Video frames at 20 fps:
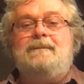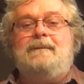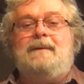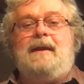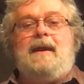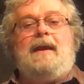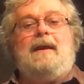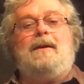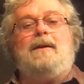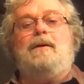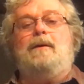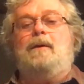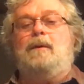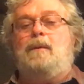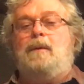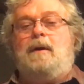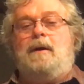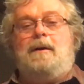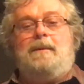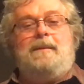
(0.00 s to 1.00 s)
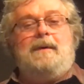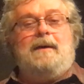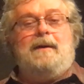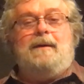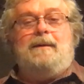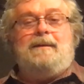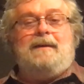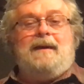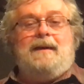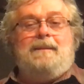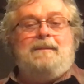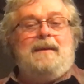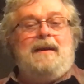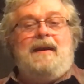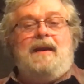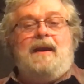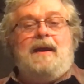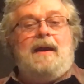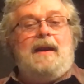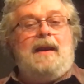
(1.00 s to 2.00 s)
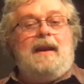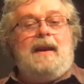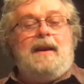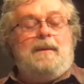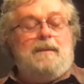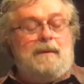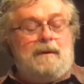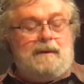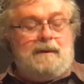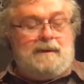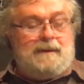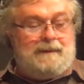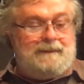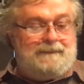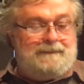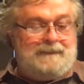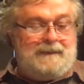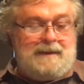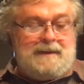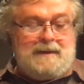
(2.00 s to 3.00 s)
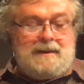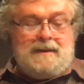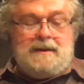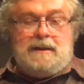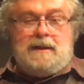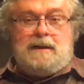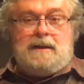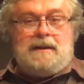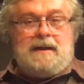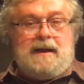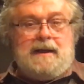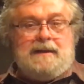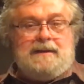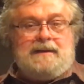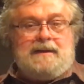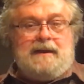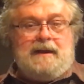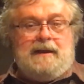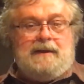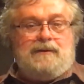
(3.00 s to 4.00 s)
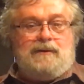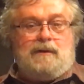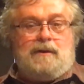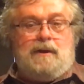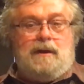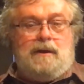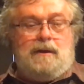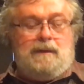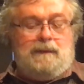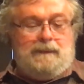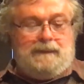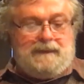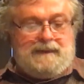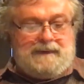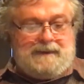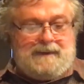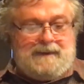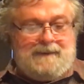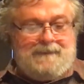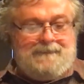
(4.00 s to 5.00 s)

Can't go to Walmart at midnight anymore. All kinds of things are closed.